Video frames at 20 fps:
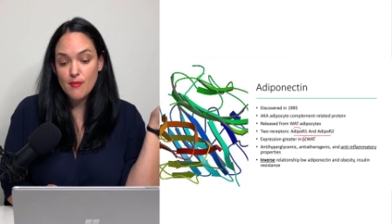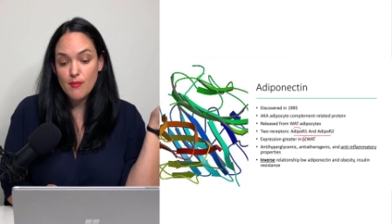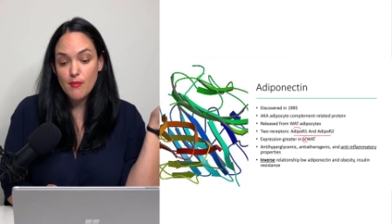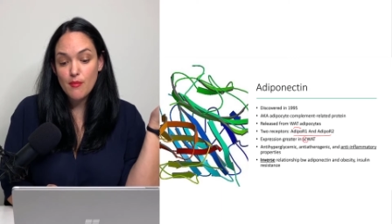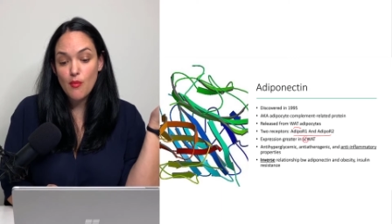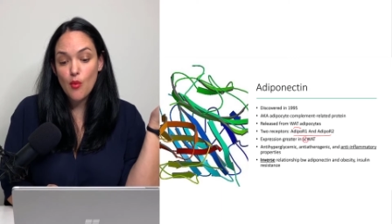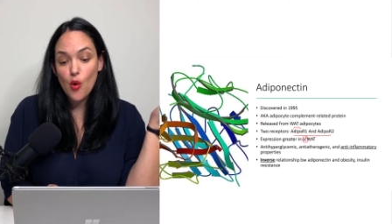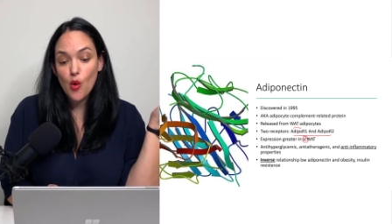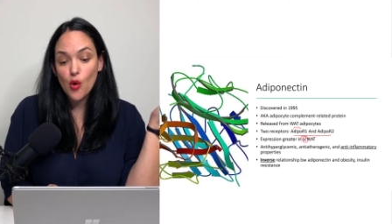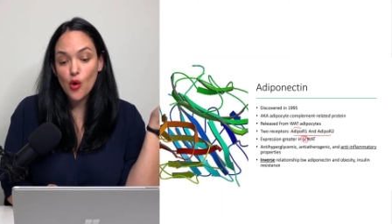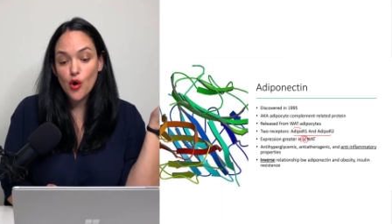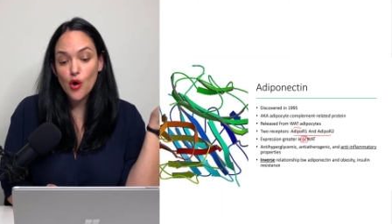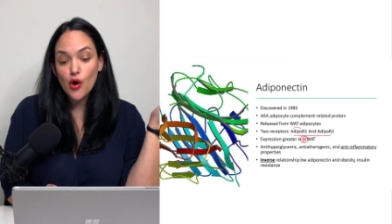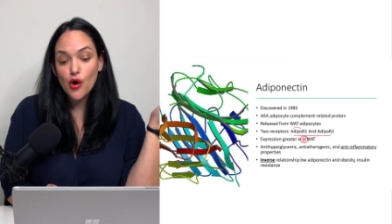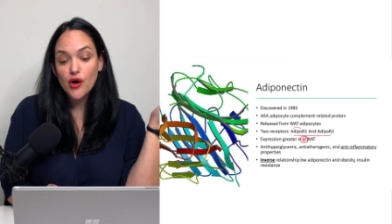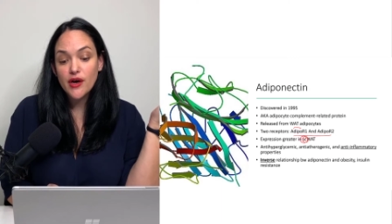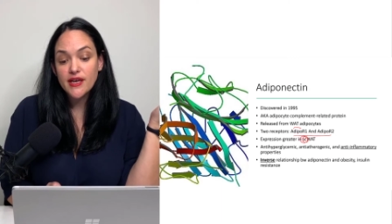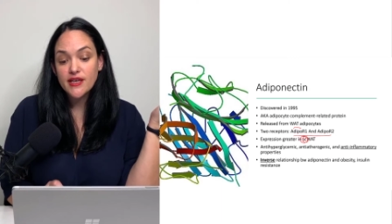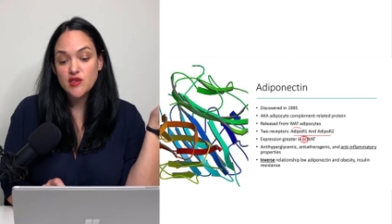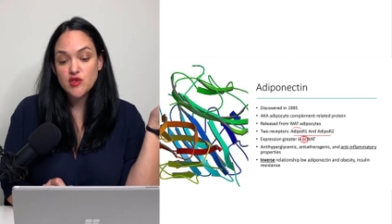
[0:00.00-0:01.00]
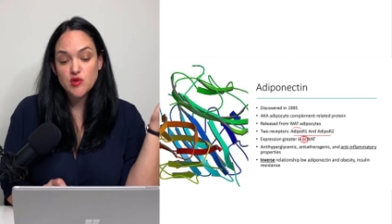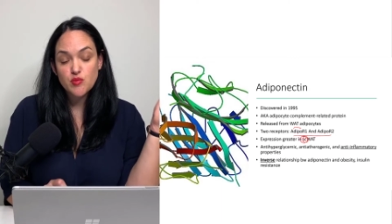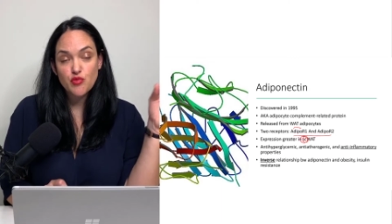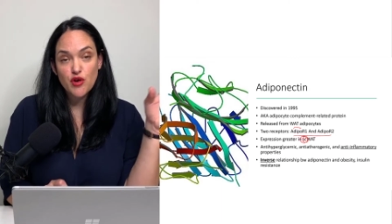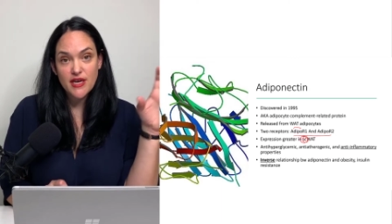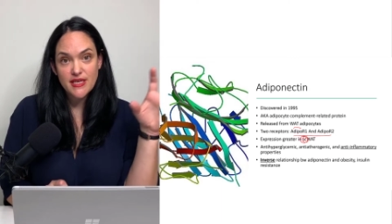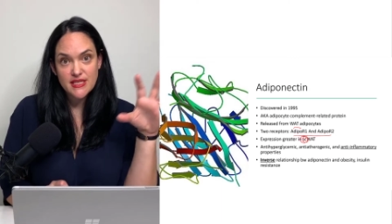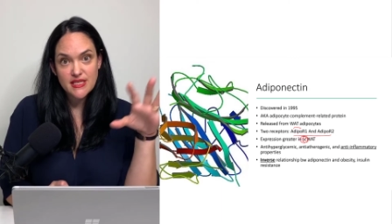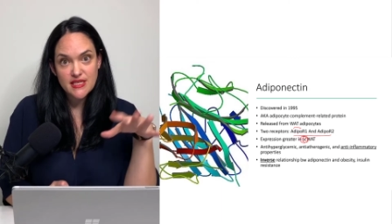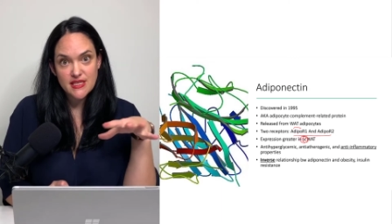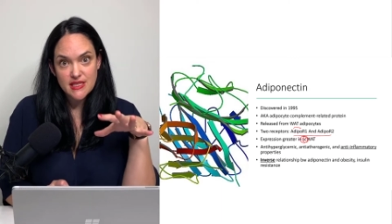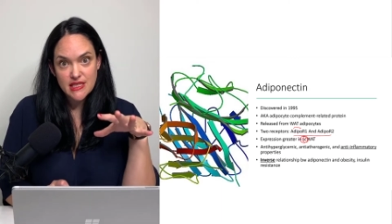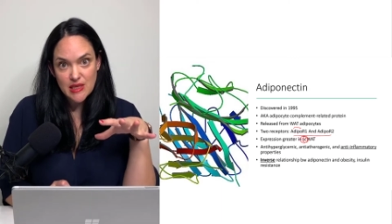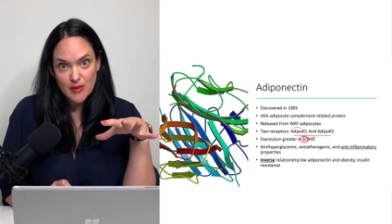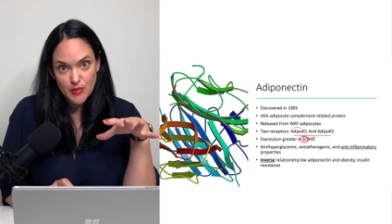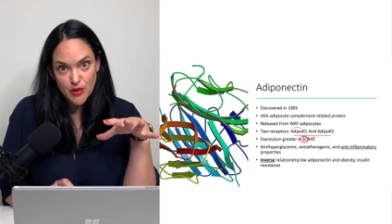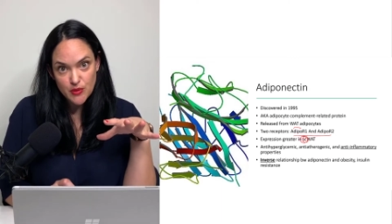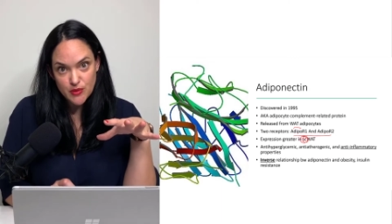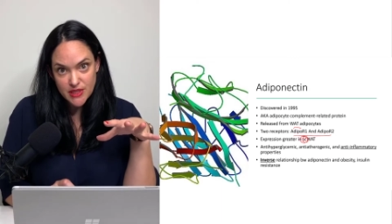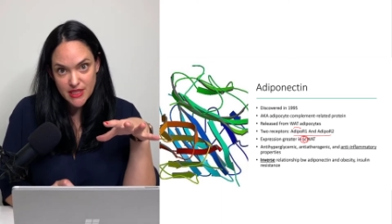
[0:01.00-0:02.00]
more expressed in
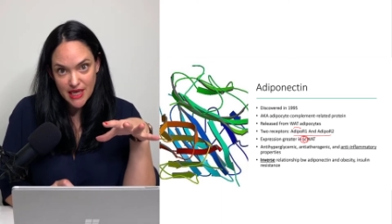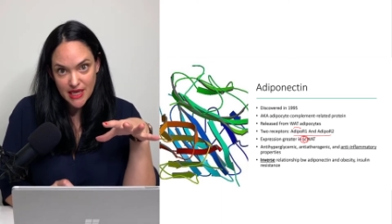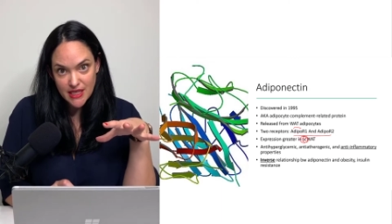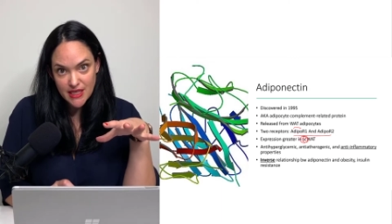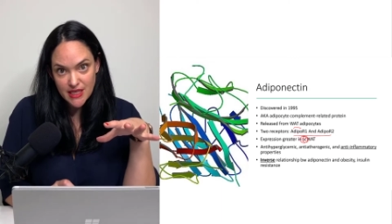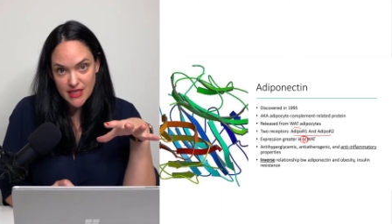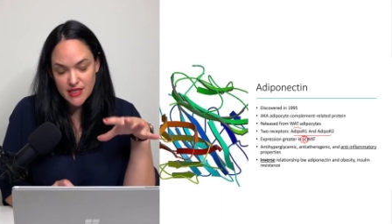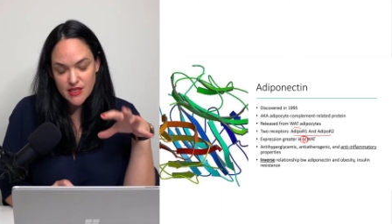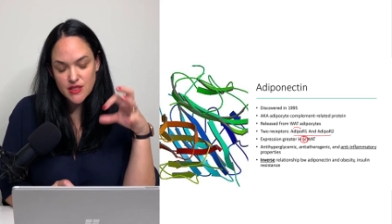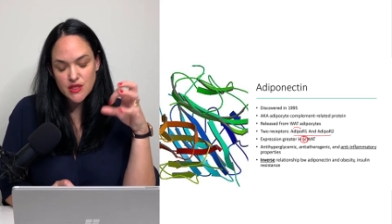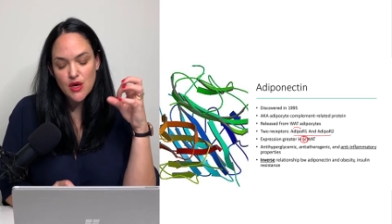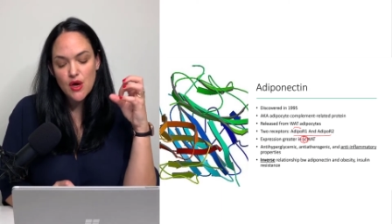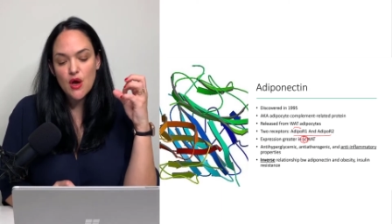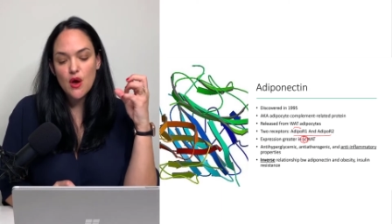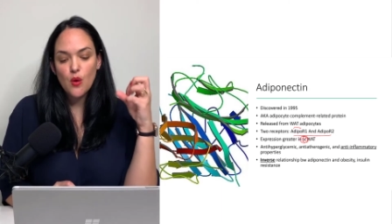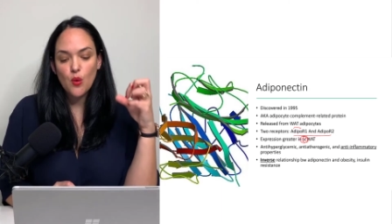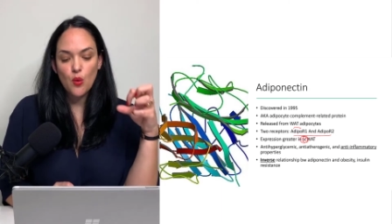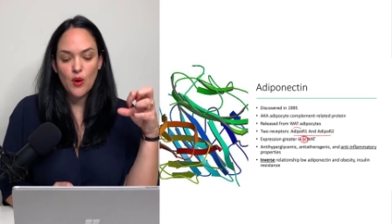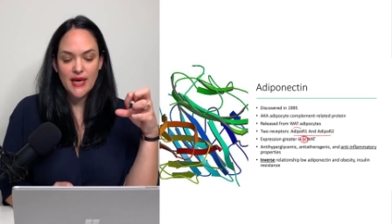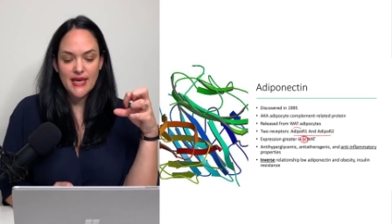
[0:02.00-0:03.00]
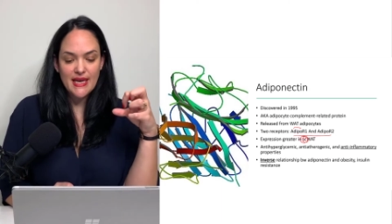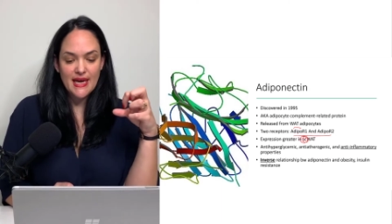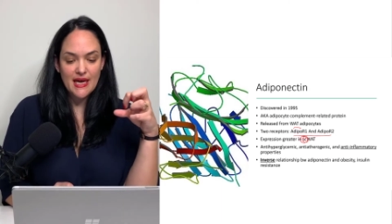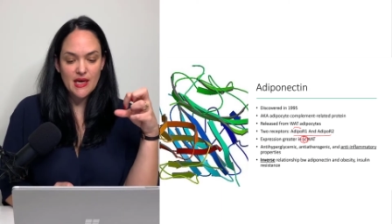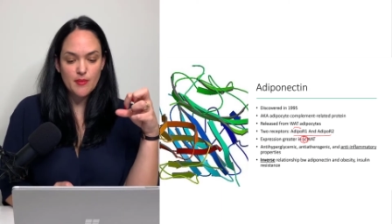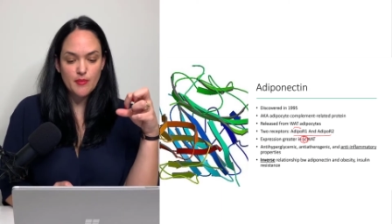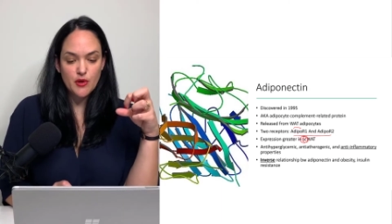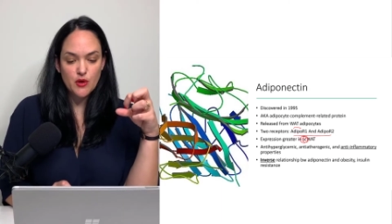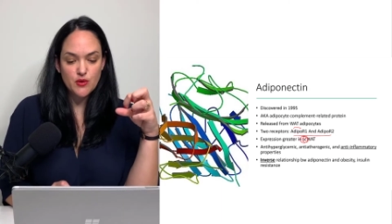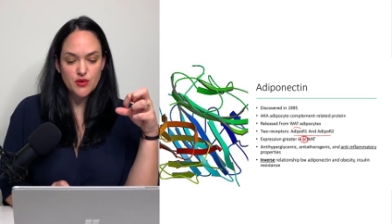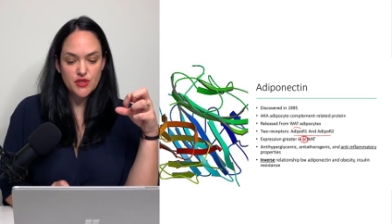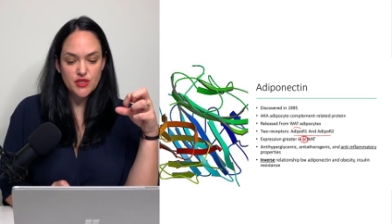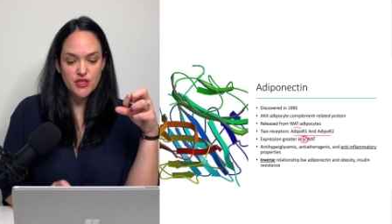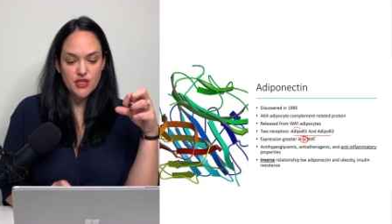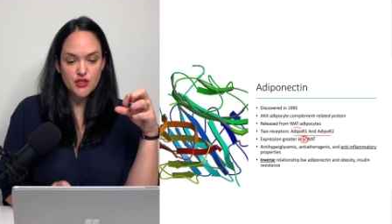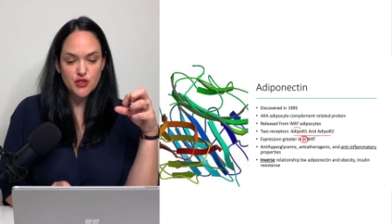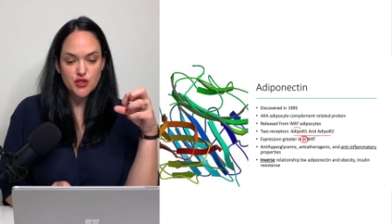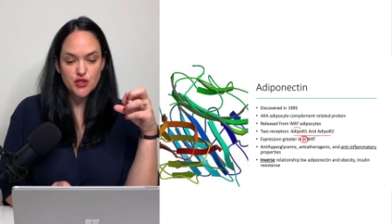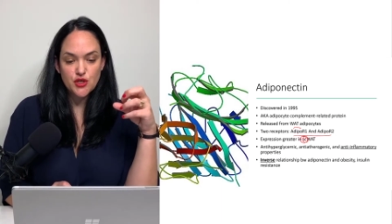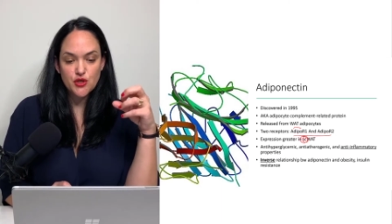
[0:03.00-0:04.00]
subcutaneous white adipose
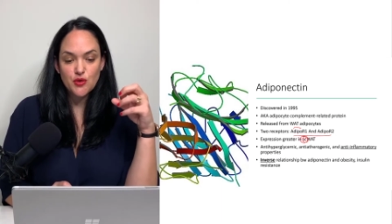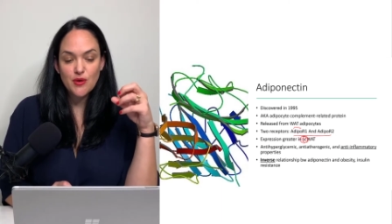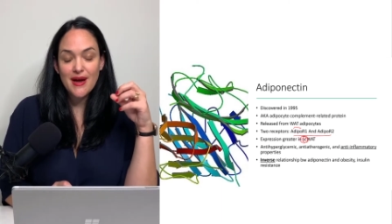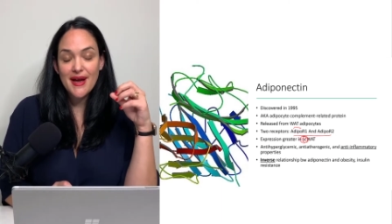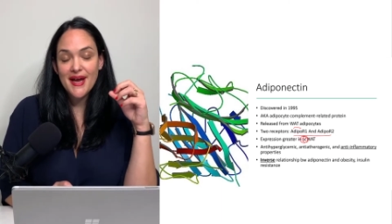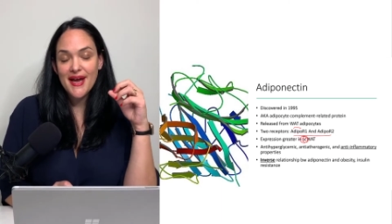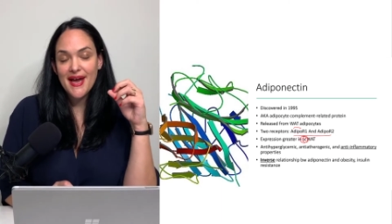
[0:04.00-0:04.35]
tissue.